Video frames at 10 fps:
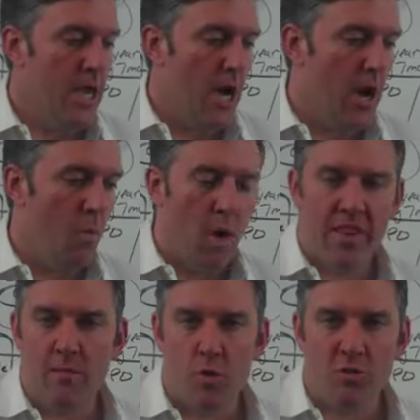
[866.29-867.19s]
One
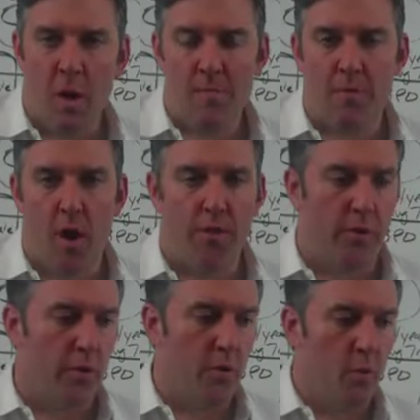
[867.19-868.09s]
of them was my
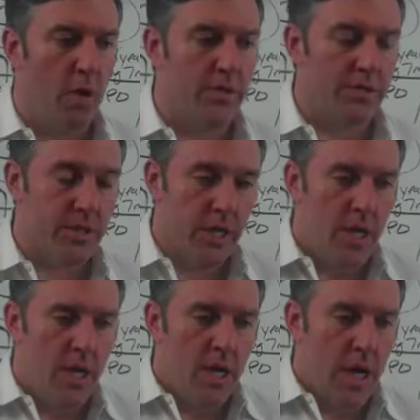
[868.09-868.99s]
brother, who was
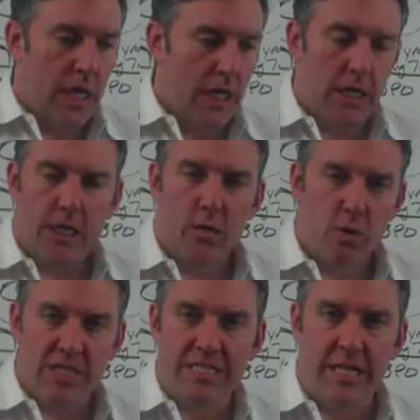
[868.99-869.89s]

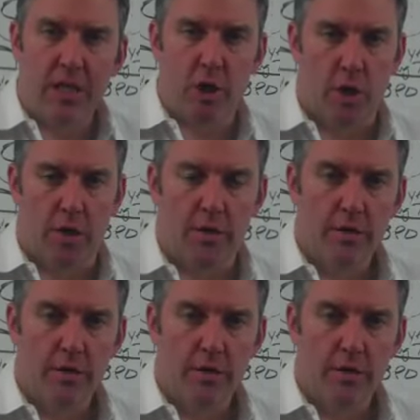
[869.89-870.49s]
a teacher.